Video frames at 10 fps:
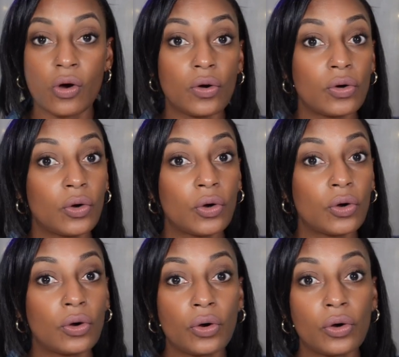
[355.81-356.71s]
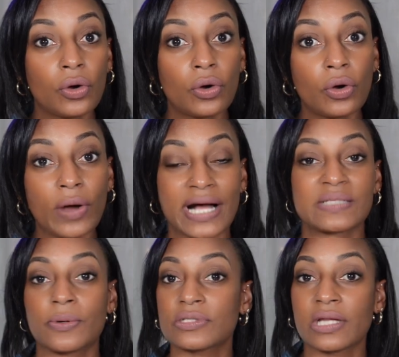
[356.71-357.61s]
Ooh, as
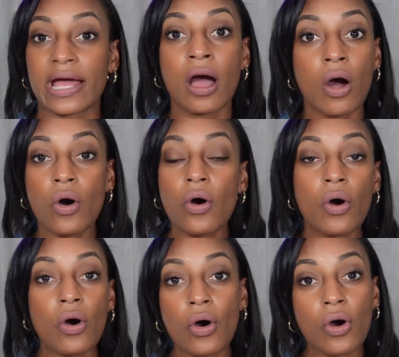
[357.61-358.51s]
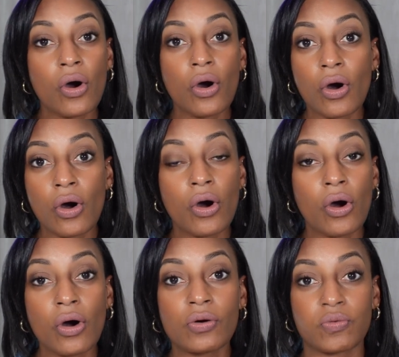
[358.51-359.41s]
opposed to like
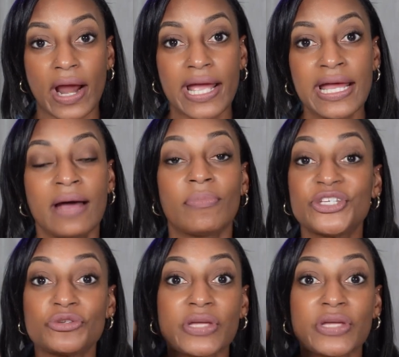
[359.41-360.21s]
ooh, right? But you